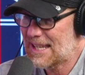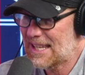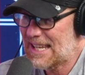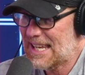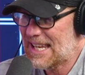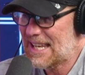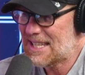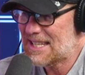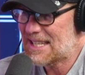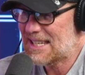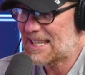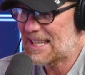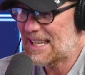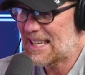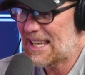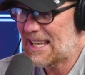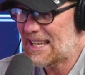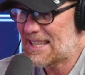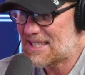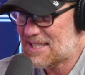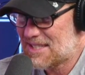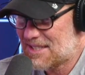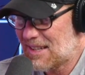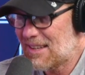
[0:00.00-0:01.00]
It
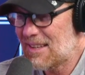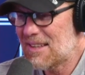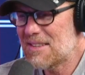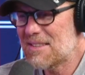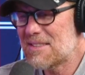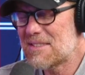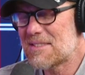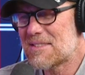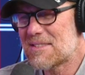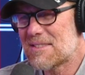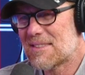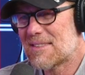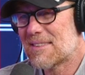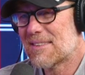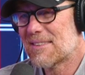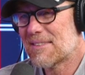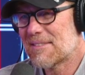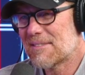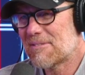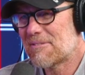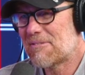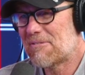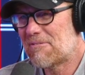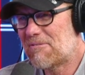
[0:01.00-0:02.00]
does
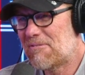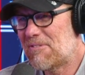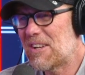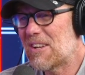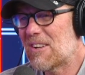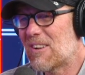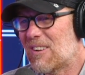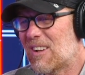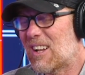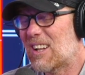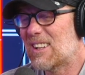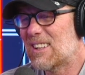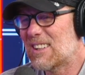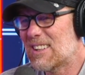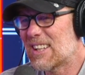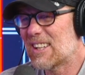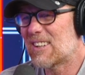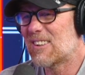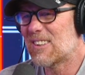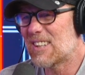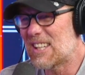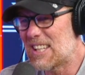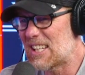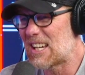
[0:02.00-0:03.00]
feel a
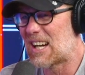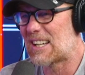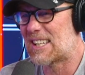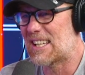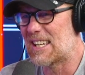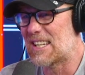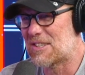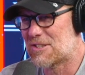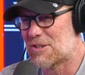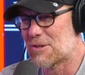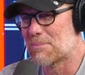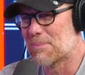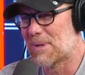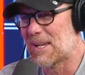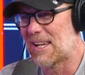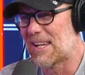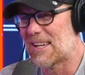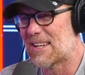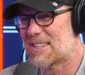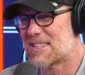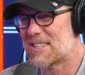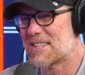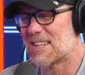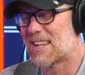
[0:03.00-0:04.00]
little yucky to me
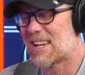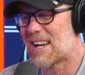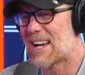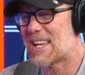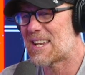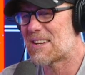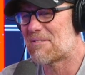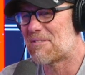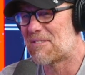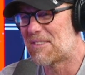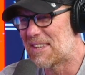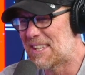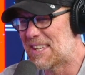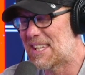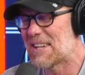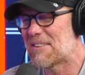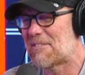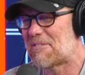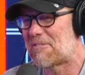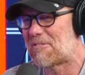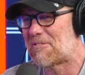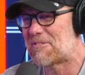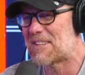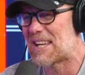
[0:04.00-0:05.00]
to kind of
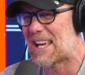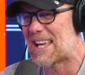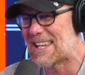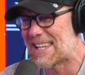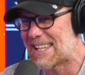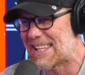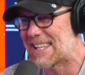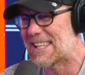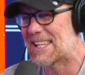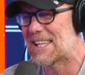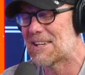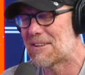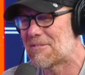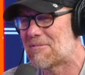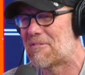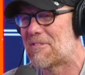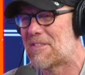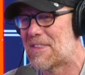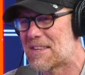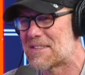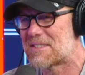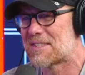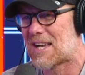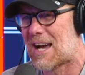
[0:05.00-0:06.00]
gift and give
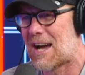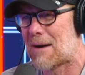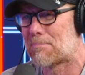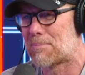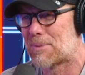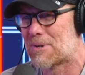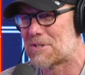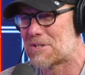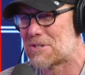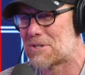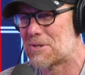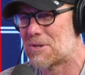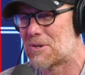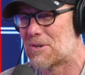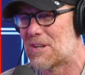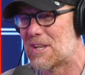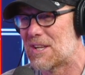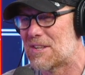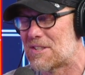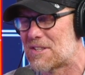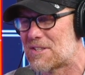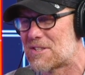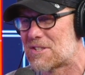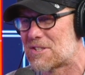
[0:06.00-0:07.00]
this opportunity
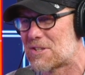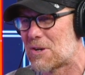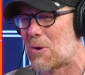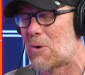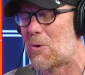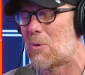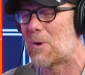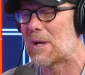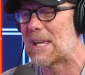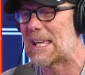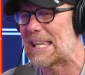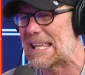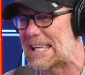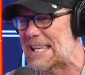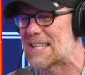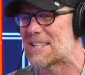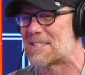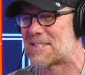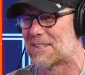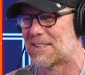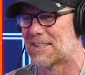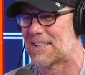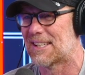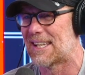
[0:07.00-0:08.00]
so
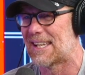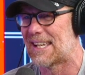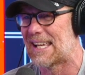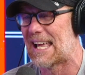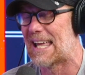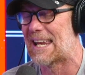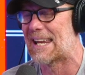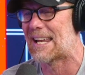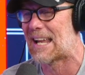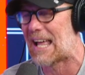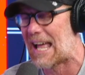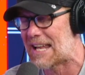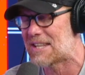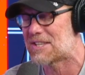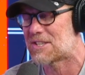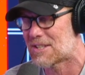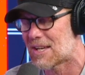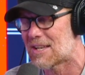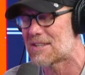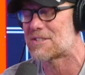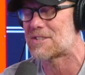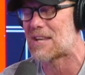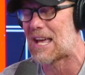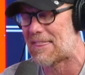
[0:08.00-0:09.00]
easily. And it
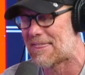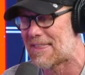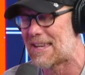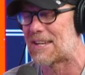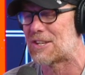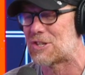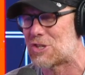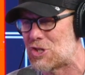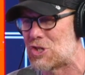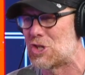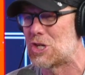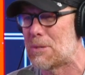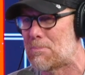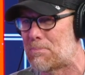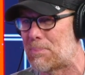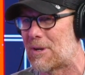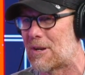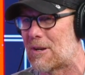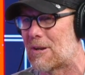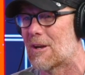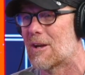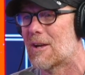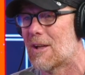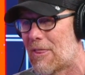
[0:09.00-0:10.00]
does, I think,
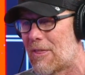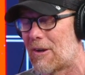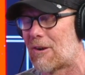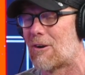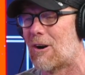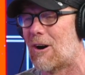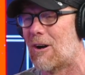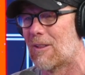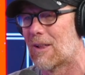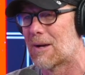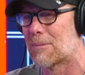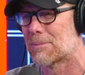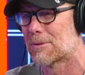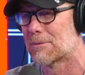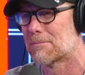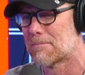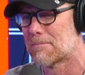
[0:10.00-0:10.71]
cheapen the call up.